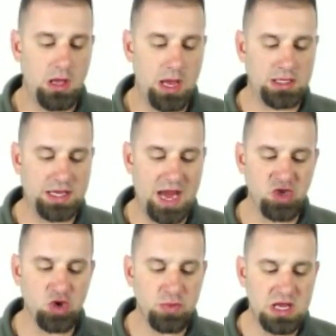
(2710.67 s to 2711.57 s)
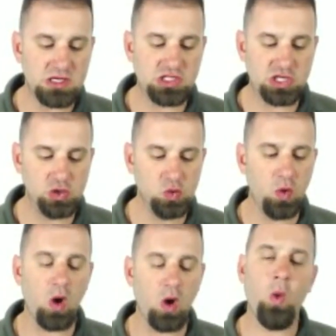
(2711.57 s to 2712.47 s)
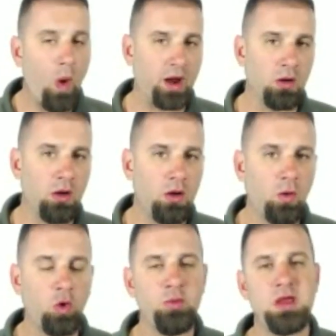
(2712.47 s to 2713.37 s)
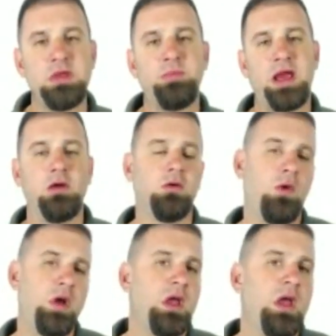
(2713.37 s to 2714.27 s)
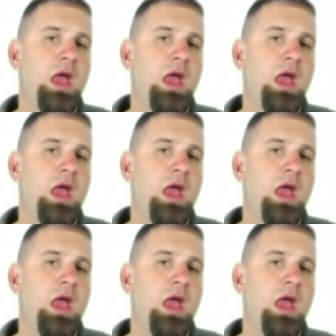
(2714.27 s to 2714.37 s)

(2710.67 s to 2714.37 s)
And can you be too aware or maybe paranoid?